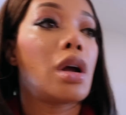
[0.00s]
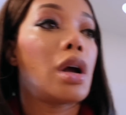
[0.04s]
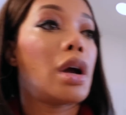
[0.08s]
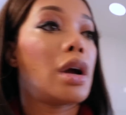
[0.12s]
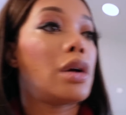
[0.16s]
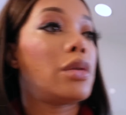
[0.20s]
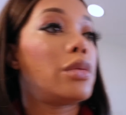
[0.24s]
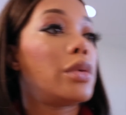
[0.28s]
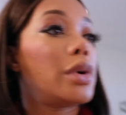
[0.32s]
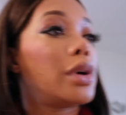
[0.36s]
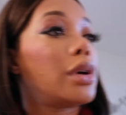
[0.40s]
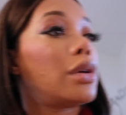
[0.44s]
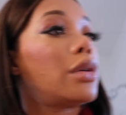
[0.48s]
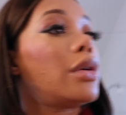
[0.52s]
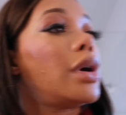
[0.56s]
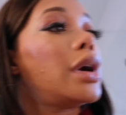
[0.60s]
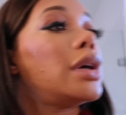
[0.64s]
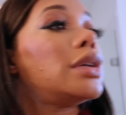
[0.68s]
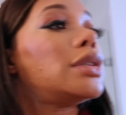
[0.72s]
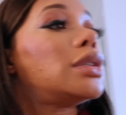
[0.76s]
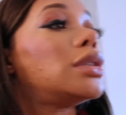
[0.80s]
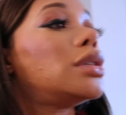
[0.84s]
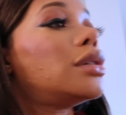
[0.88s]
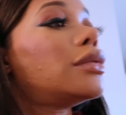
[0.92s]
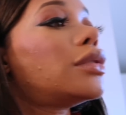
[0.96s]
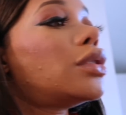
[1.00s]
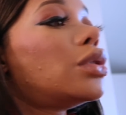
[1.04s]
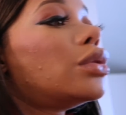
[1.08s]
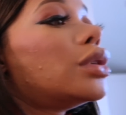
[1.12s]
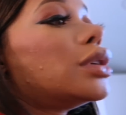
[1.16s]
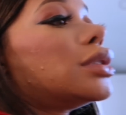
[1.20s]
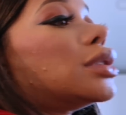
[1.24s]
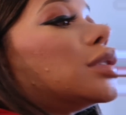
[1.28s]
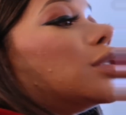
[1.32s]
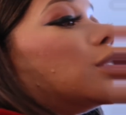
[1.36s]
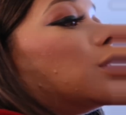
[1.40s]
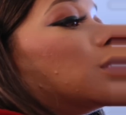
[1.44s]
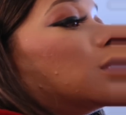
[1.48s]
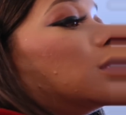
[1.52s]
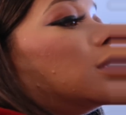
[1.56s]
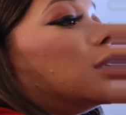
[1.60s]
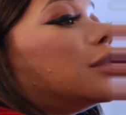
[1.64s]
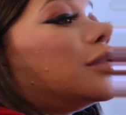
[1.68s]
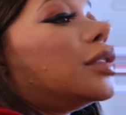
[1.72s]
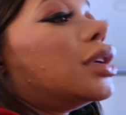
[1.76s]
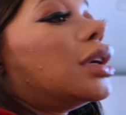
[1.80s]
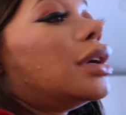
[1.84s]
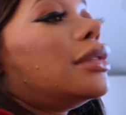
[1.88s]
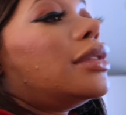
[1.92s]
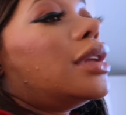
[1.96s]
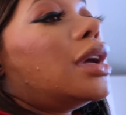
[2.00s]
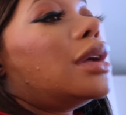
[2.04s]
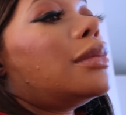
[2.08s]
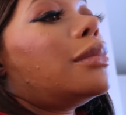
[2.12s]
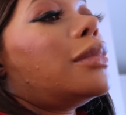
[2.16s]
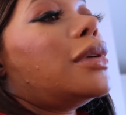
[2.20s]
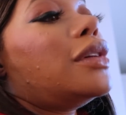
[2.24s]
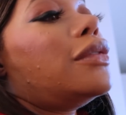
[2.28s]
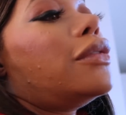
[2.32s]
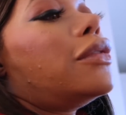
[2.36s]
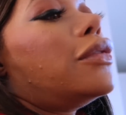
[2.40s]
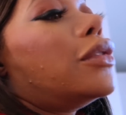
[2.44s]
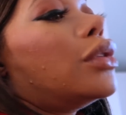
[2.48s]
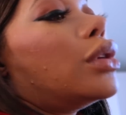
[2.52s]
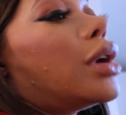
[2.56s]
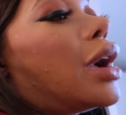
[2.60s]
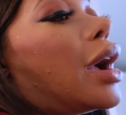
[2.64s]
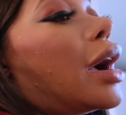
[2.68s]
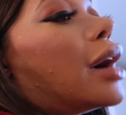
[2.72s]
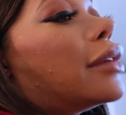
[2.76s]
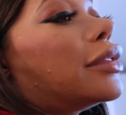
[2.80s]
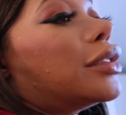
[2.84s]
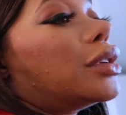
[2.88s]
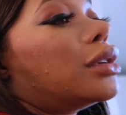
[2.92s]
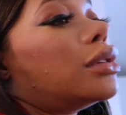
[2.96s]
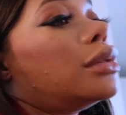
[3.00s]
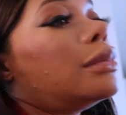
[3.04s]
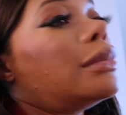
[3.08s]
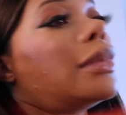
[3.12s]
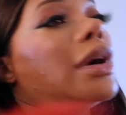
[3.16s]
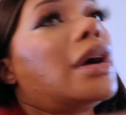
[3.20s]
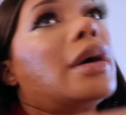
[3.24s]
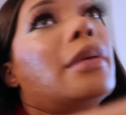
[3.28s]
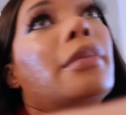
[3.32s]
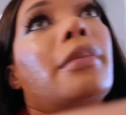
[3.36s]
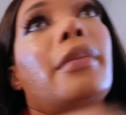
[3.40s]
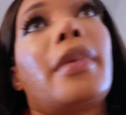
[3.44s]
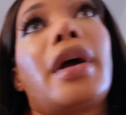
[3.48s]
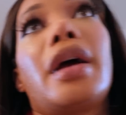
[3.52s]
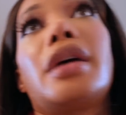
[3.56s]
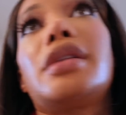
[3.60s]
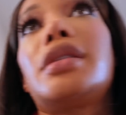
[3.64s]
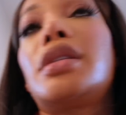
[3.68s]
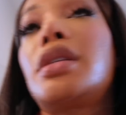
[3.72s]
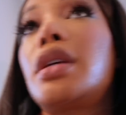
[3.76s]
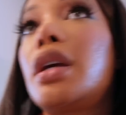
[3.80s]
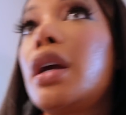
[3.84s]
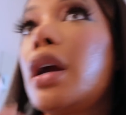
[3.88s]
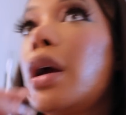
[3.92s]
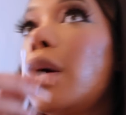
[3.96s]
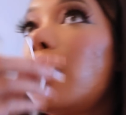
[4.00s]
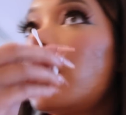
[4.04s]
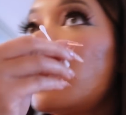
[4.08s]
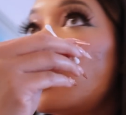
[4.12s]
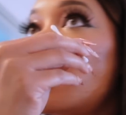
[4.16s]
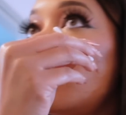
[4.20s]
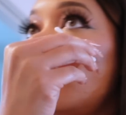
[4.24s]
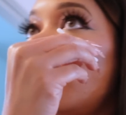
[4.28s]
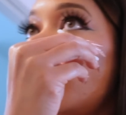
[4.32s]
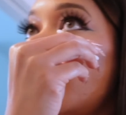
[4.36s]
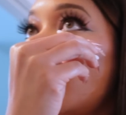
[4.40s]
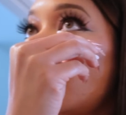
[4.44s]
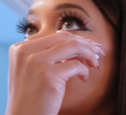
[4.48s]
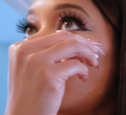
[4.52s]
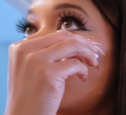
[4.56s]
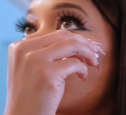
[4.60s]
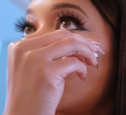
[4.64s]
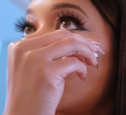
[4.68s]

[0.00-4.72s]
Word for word: I went crazy, of course, and shouldn't have done that before after my mascara. Very,